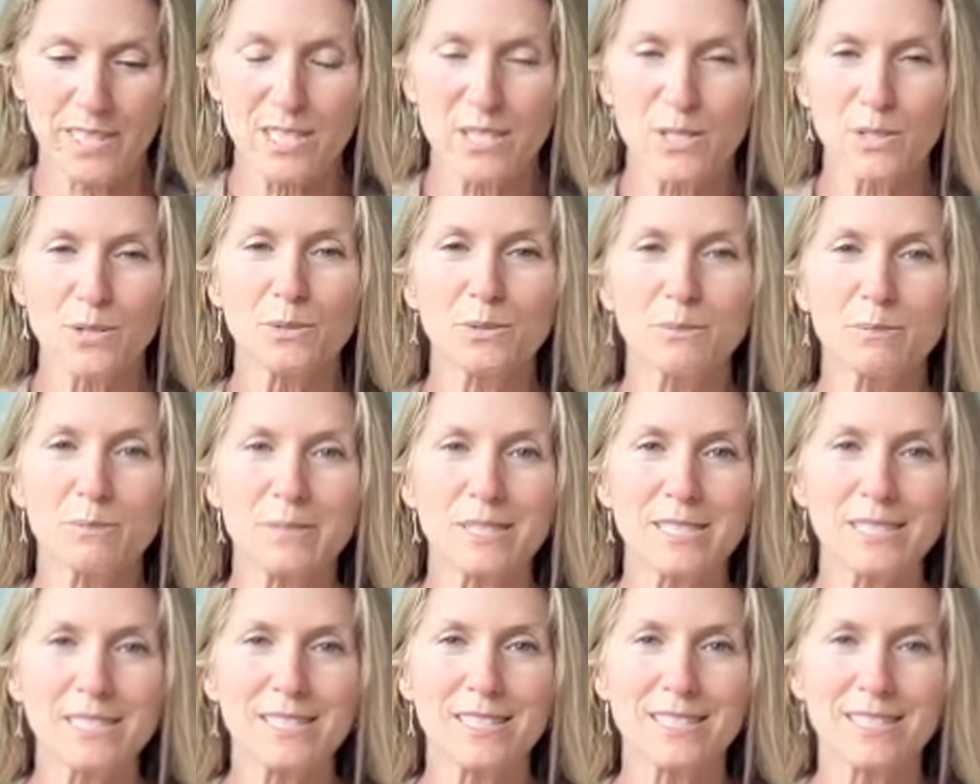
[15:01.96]
Don't
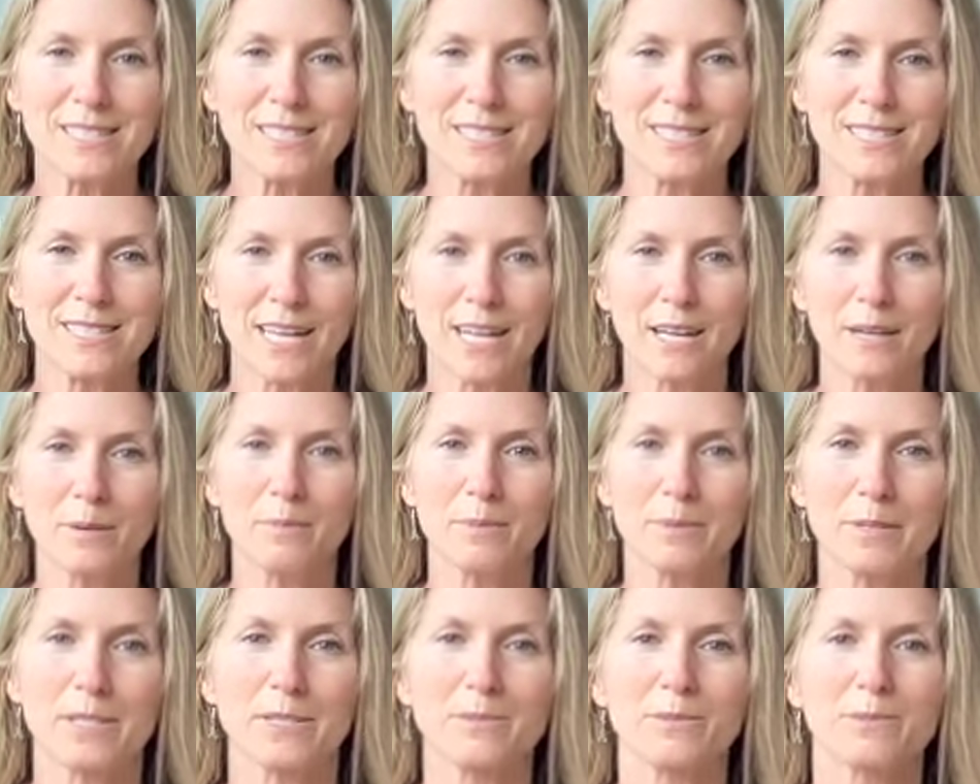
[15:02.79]
miss this step.
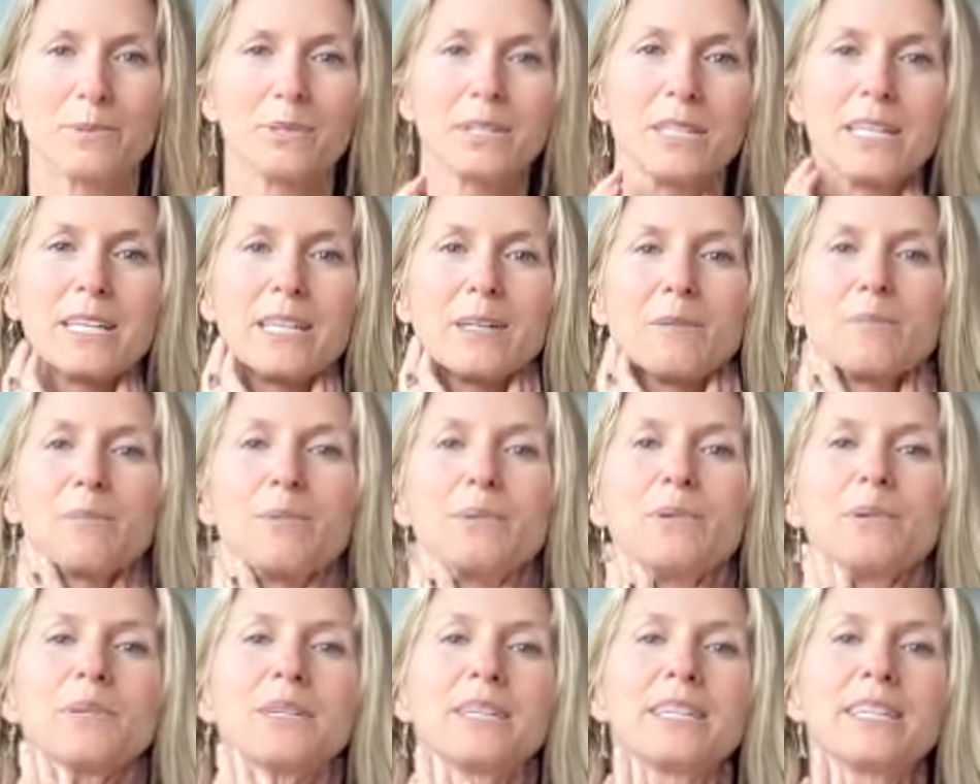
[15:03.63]
It's really
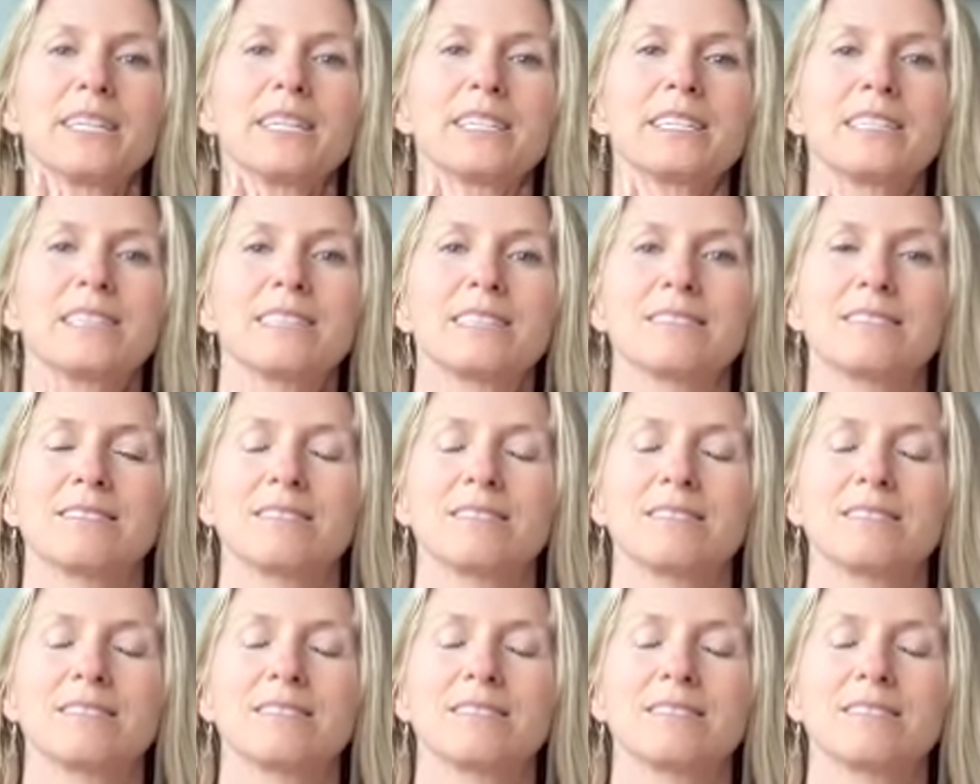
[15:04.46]
important.